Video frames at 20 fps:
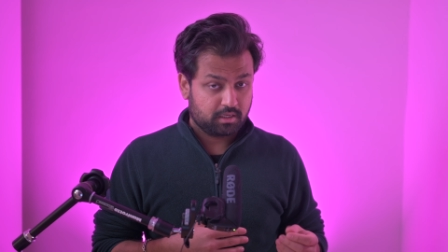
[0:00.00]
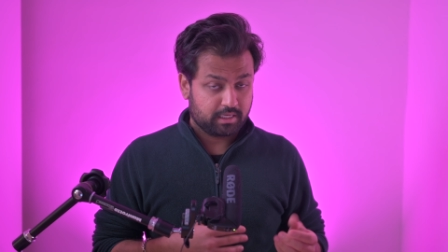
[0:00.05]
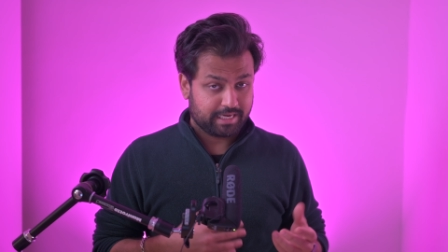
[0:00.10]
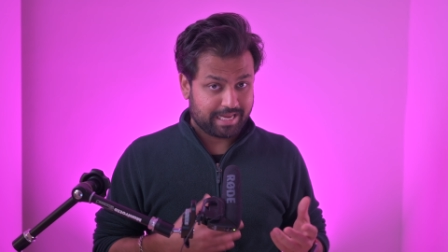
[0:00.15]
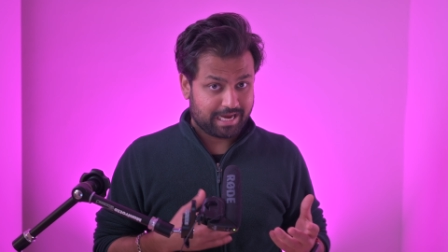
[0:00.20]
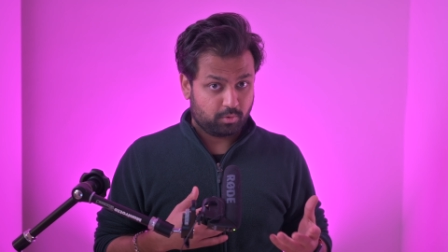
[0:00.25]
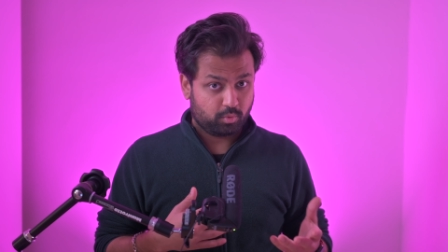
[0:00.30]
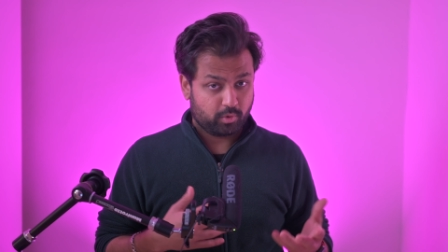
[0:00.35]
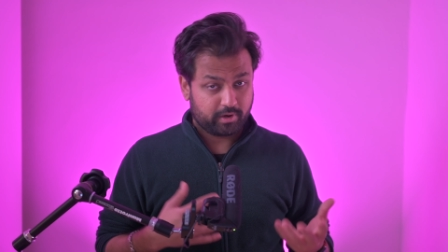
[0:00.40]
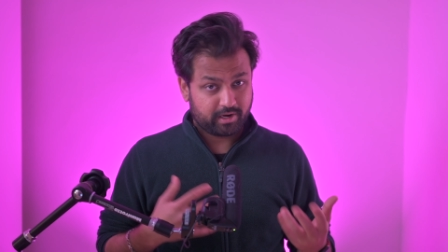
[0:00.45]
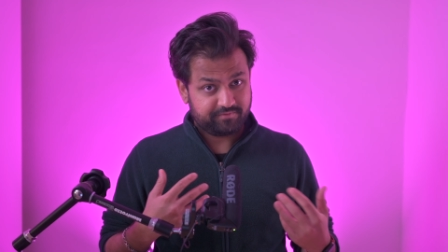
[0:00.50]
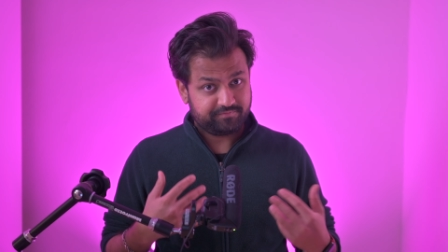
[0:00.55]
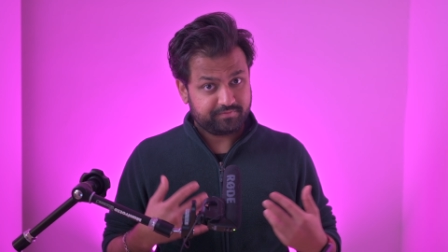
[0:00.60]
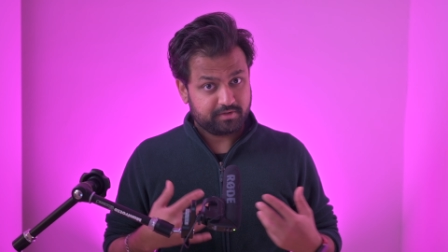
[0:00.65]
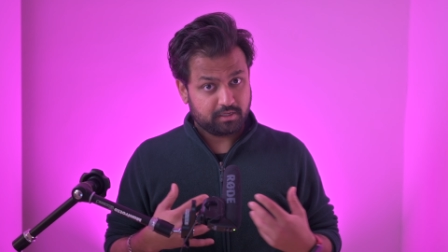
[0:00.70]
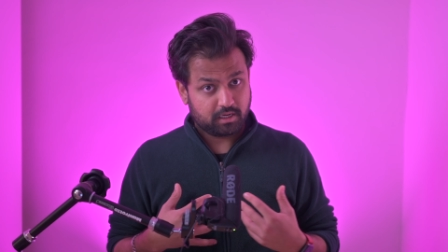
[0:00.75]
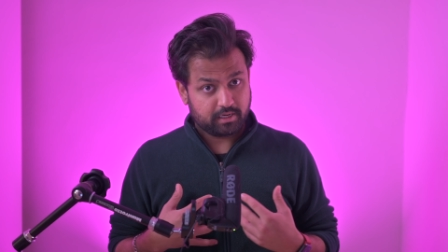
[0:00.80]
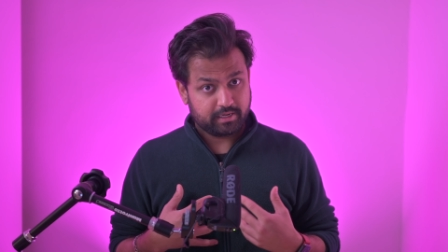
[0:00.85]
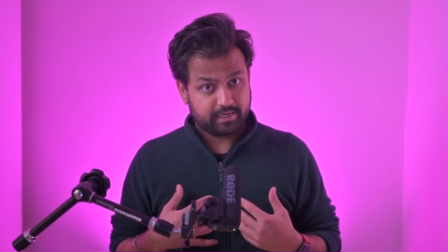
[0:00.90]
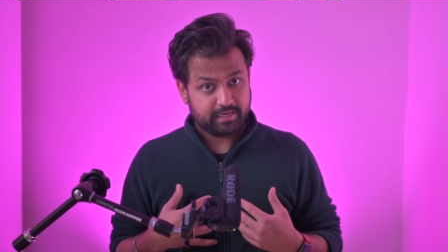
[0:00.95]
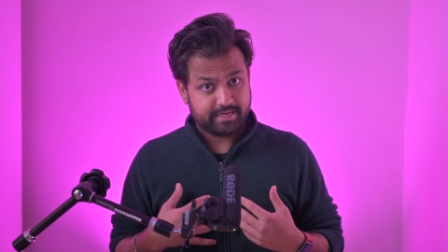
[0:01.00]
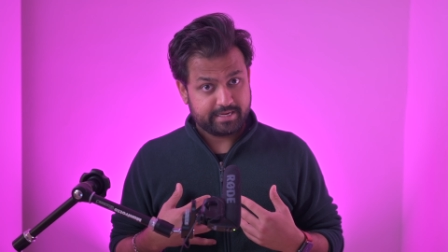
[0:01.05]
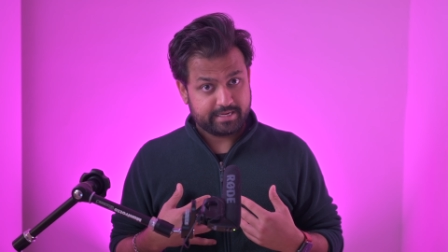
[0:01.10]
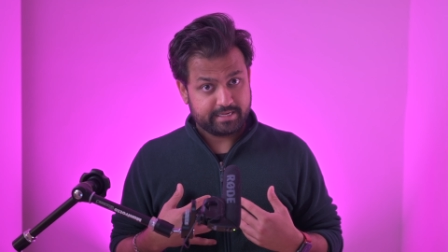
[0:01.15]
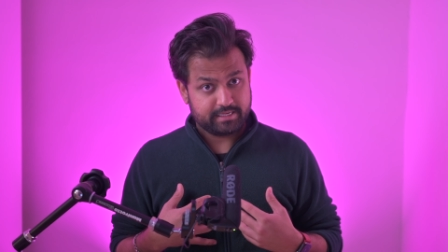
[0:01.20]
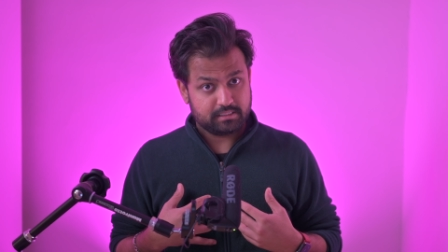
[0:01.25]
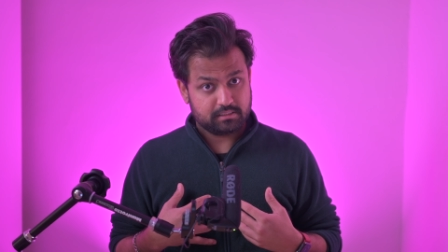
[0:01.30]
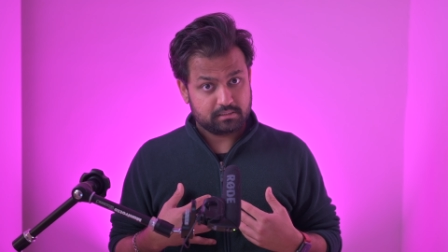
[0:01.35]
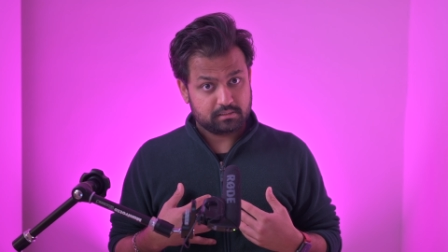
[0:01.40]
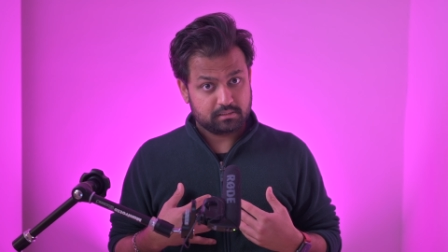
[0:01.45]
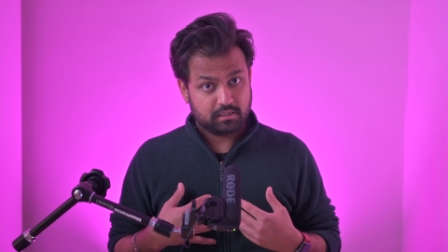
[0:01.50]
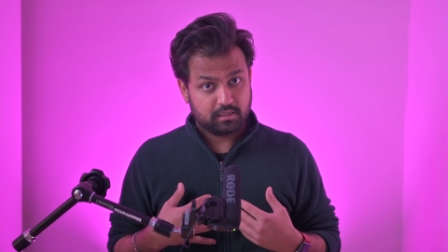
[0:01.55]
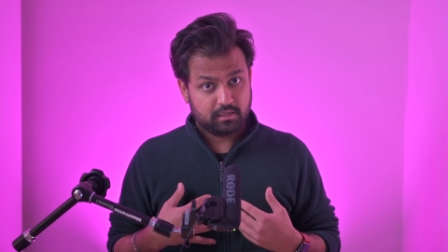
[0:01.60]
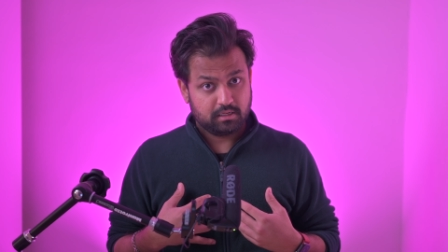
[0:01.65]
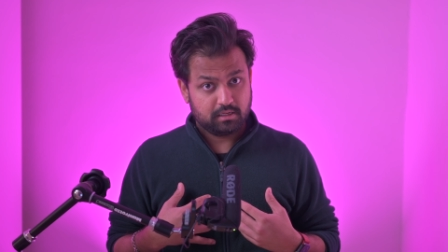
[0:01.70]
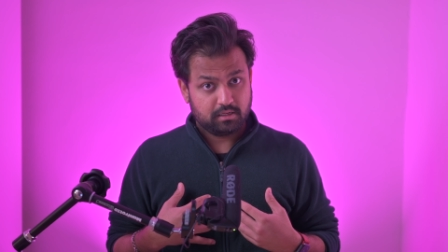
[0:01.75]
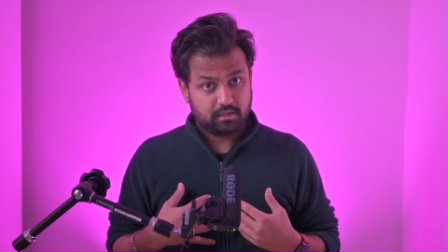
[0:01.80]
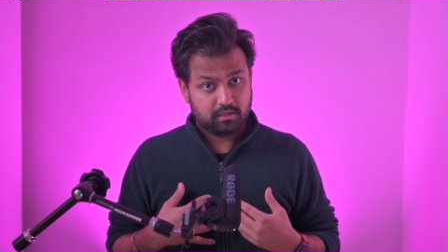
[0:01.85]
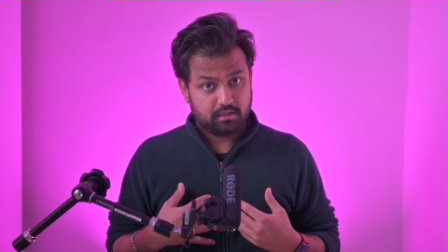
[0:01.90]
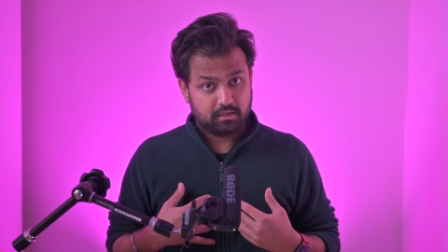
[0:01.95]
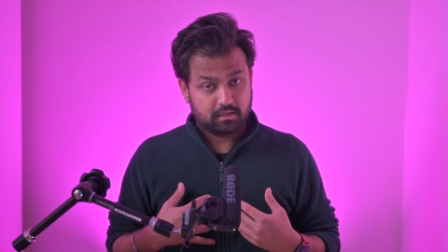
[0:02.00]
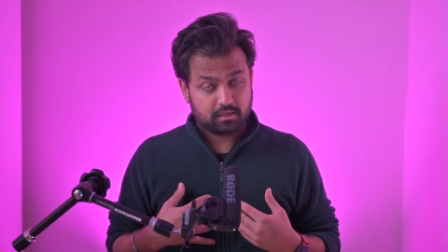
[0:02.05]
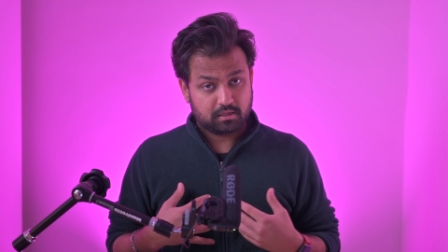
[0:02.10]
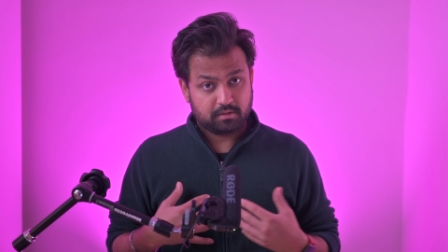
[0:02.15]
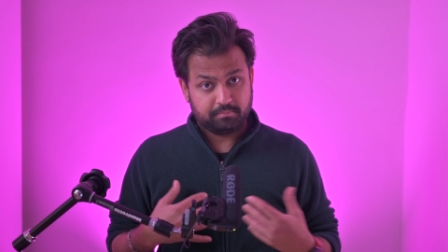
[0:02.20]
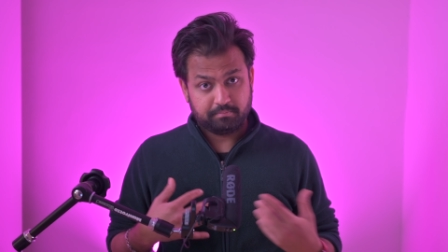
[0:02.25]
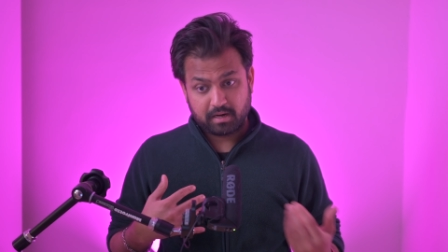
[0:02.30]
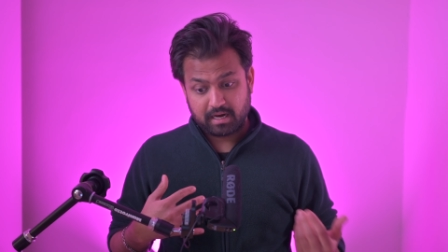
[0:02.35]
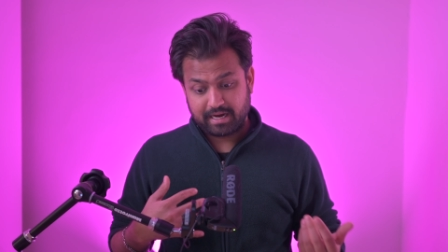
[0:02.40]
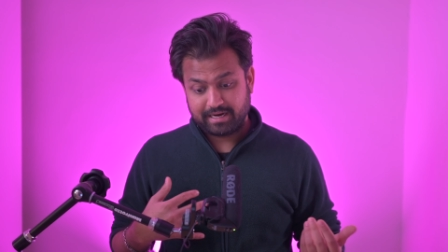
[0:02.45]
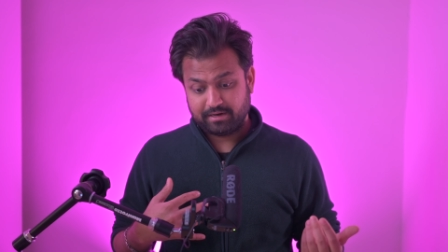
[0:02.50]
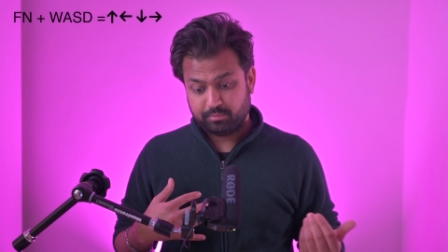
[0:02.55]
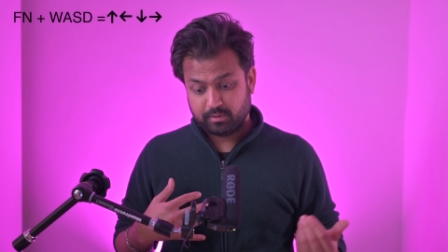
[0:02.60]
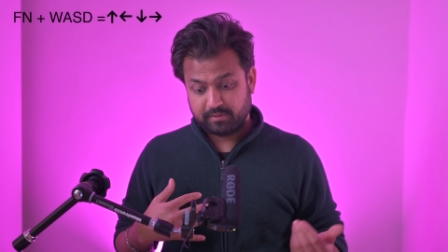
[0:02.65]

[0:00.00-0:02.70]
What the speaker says: Now, what I've done is combined